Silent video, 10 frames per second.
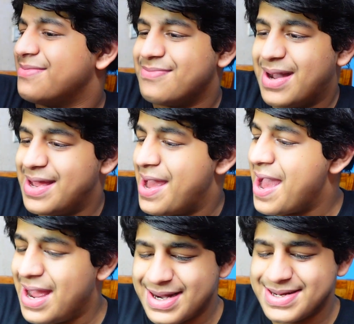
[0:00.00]
My
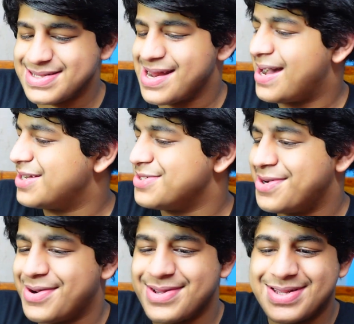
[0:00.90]
hand is large,
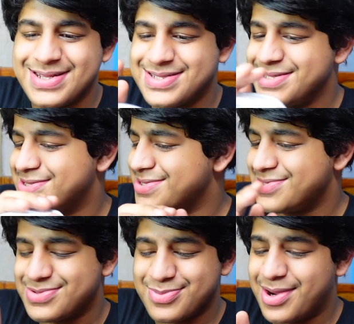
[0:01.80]
or this is
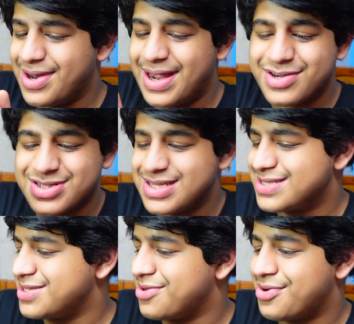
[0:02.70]
so small. I
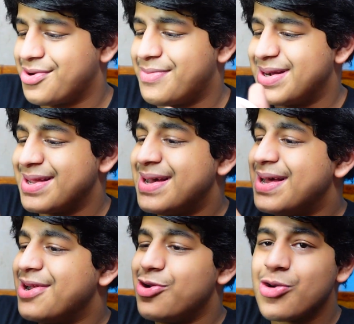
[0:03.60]
seriously don't know, but
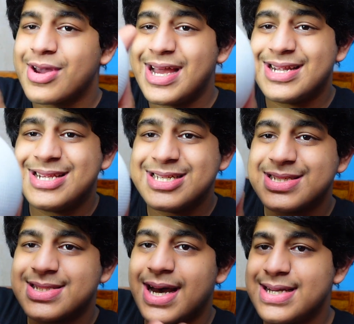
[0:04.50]
look at this
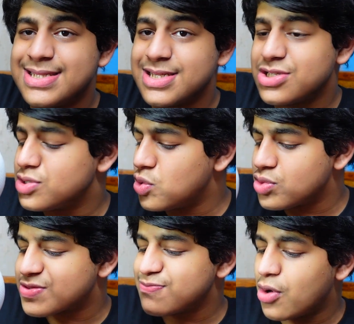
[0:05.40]
size. This is
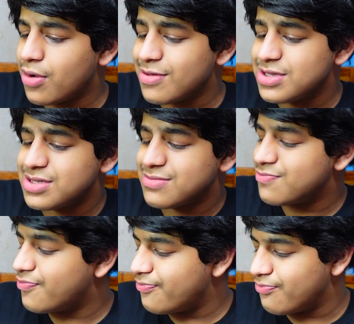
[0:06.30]
so small,
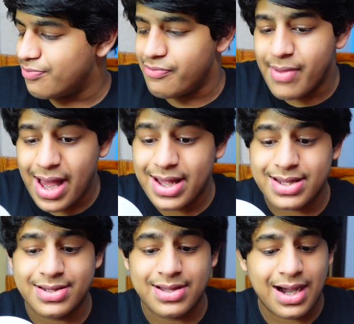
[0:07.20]

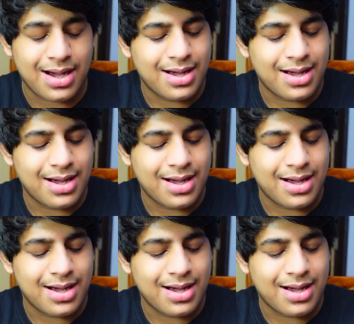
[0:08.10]
man.